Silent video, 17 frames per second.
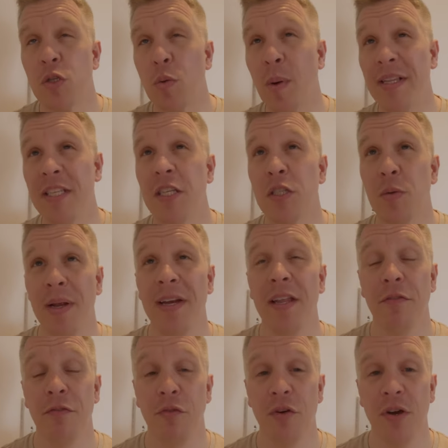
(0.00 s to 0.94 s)

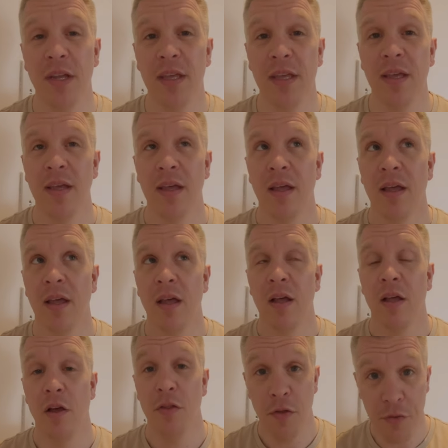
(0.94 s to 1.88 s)
2023
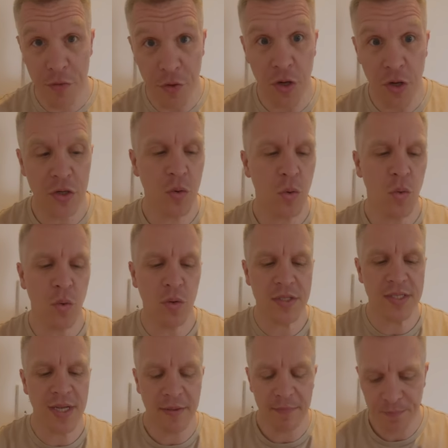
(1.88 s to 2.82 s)
of the third
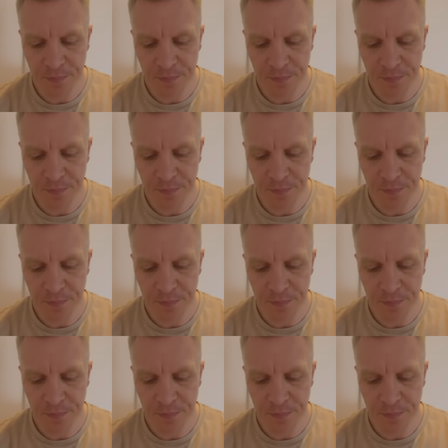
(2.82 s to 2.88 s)
quarter